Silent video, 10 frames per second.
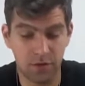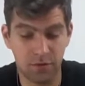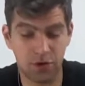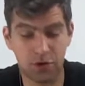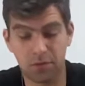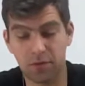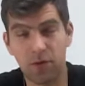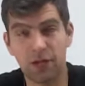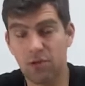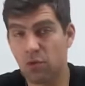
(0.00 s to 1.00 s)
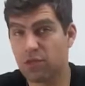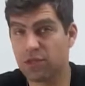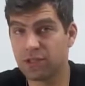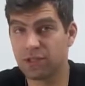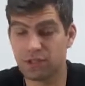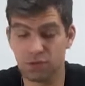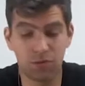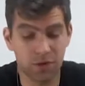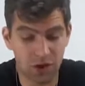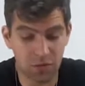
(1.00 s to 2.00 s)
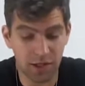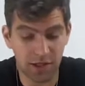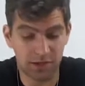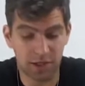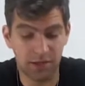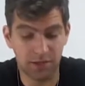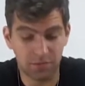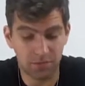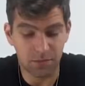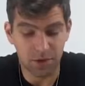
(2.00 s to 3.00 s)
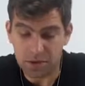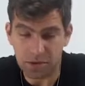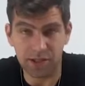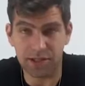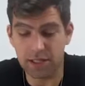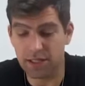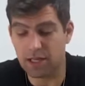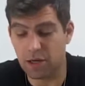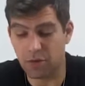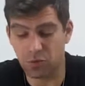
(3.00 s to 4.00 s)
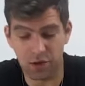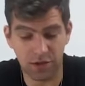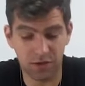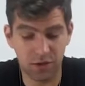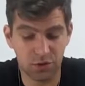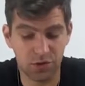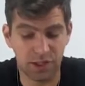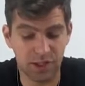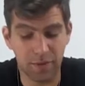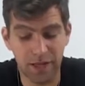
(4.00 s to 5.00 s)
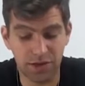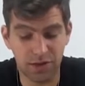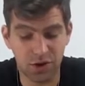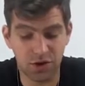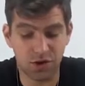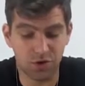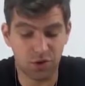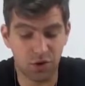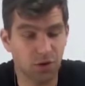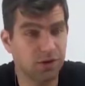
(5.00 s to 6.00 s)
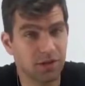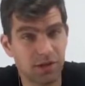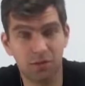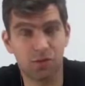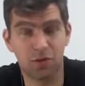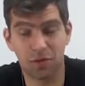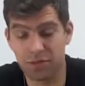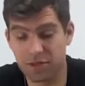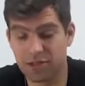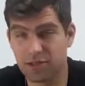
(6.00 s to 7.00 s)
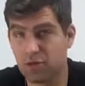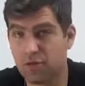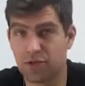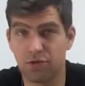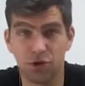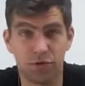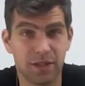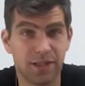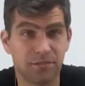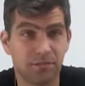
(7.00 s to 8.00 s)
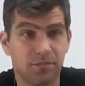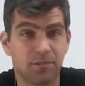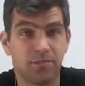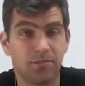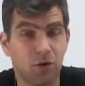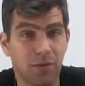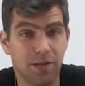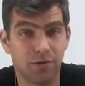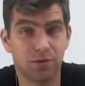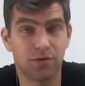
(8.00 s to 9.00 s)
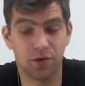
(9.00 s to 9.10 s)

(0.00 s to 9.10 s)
For the normal one, I won't insist too much because it's crystal clear how it works. To send a message, to call a normal person over a normal mobile phone